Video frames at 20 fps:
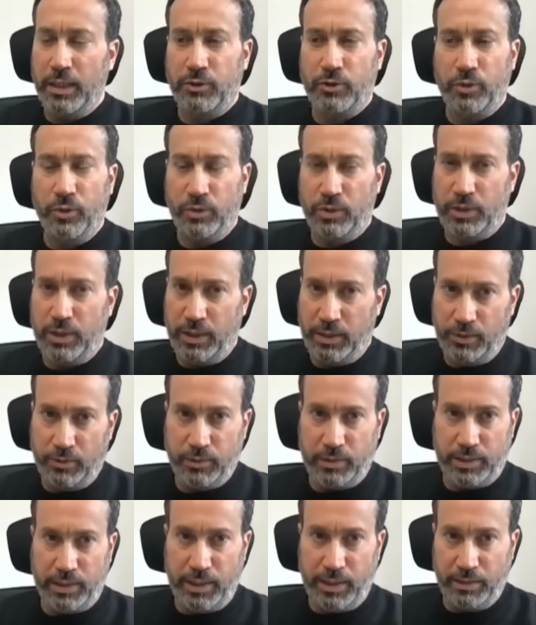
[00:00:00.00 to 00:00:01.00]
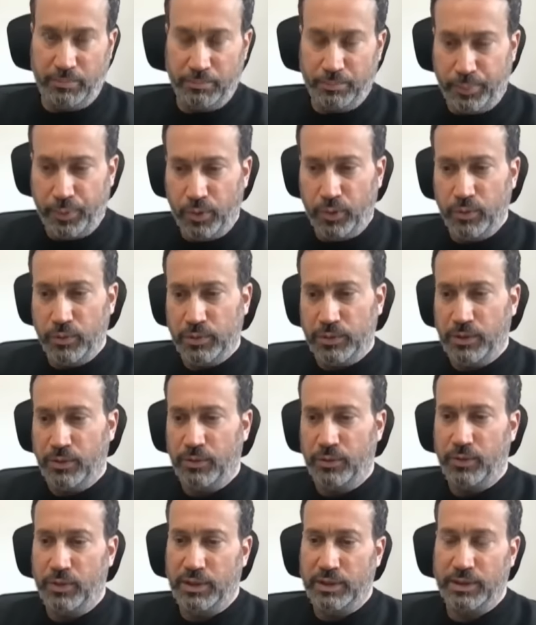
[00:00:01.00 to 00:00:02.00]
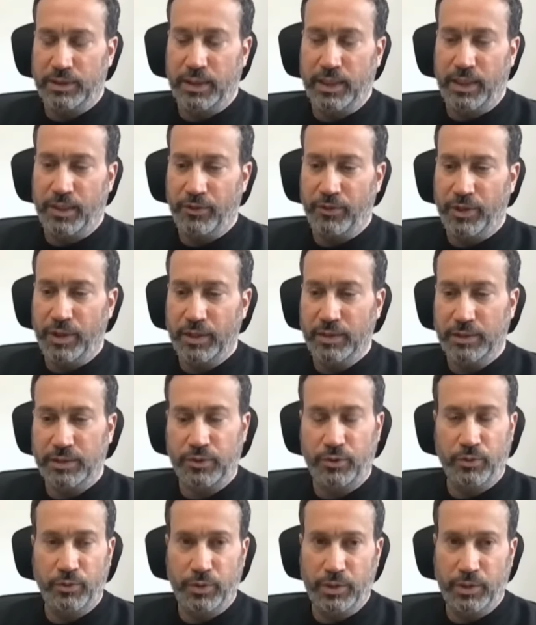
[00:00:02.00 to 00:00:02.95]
it continuously impose on these areas